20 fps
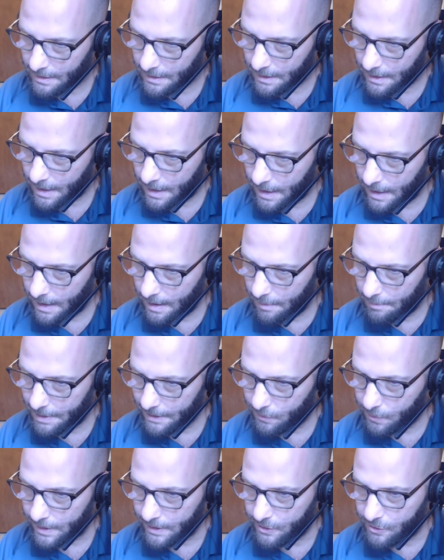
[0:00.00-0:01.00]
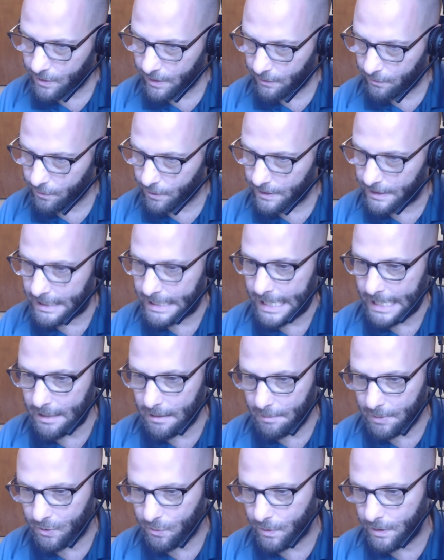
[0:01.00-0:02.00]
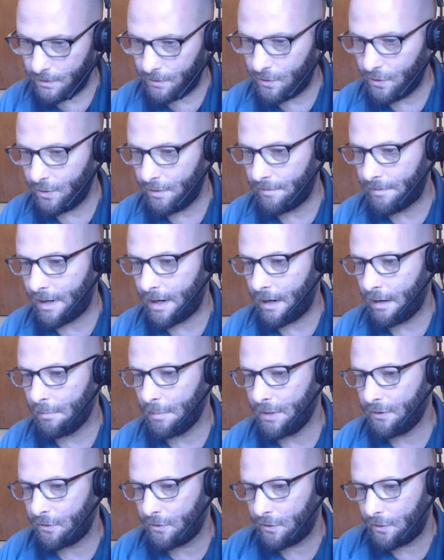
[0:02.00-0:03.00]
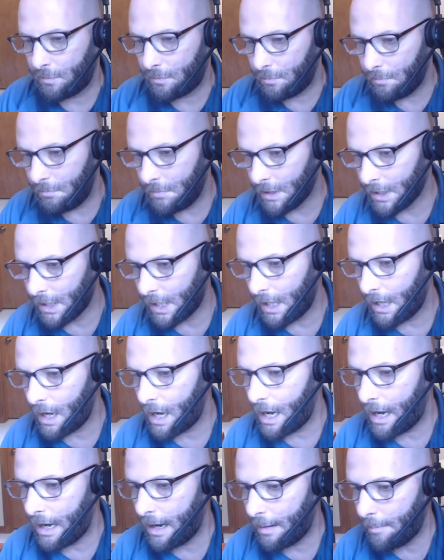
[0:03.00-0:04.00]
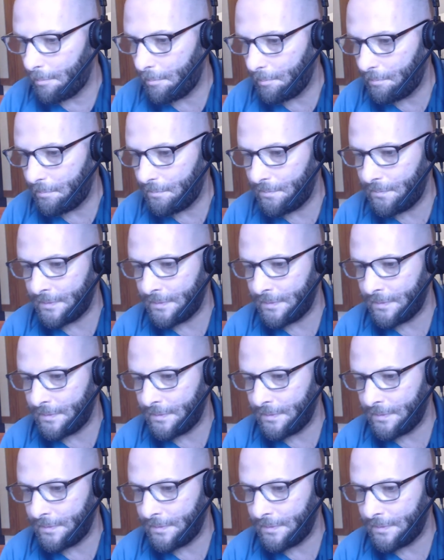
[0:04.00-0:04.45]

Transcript: Uh, best way to transfer data between two environments. Mila, um,